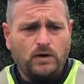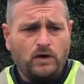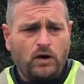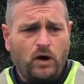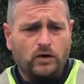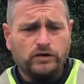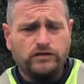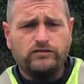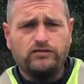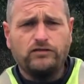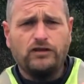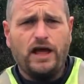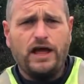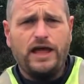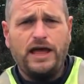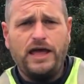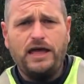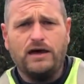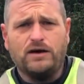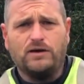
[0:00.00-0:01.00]
on a slight
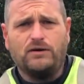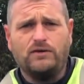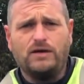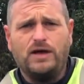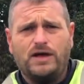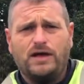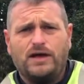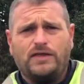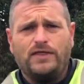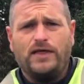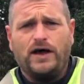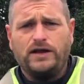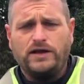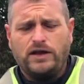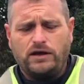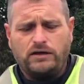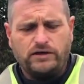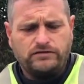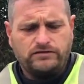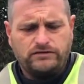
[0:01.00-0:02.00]
hill that I
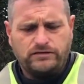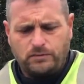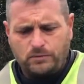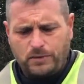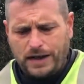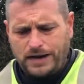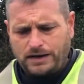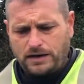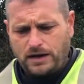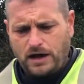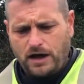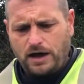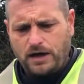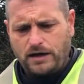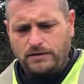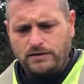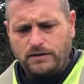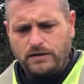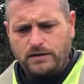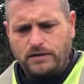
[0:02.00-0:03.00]
noticed that when
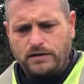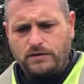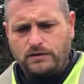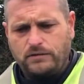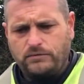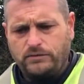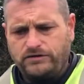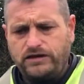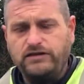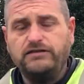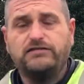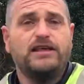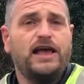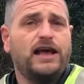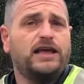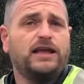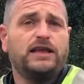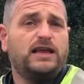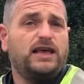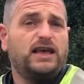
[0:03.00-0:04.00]
I was in
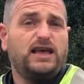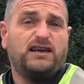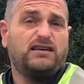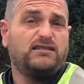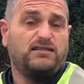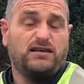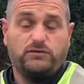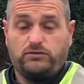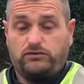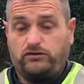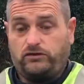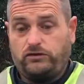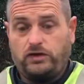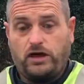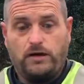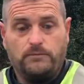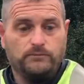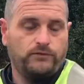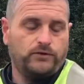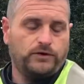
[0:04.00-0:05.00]
second gear, because that was just
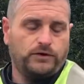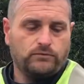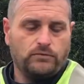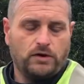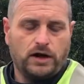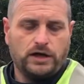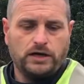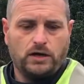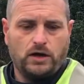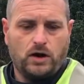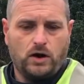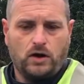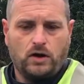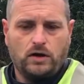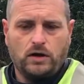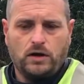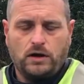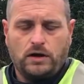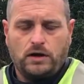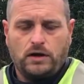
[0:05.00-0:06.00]
comfy to ride along,
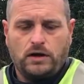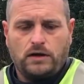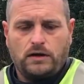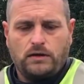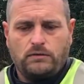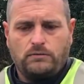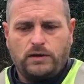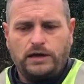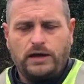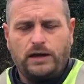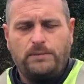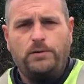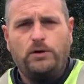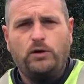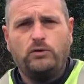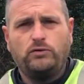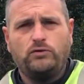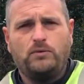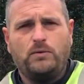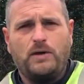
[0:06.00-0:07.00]
when I
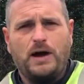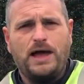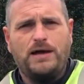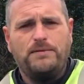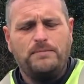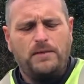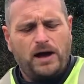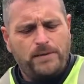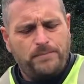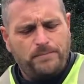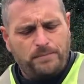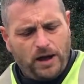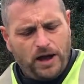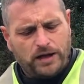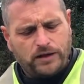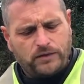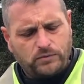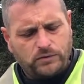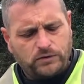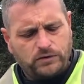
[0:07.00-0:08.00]
pulled away, my bike
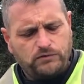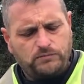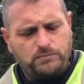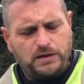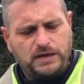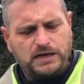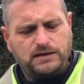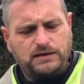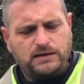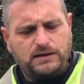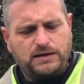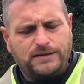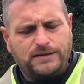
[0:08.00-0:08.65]
would have been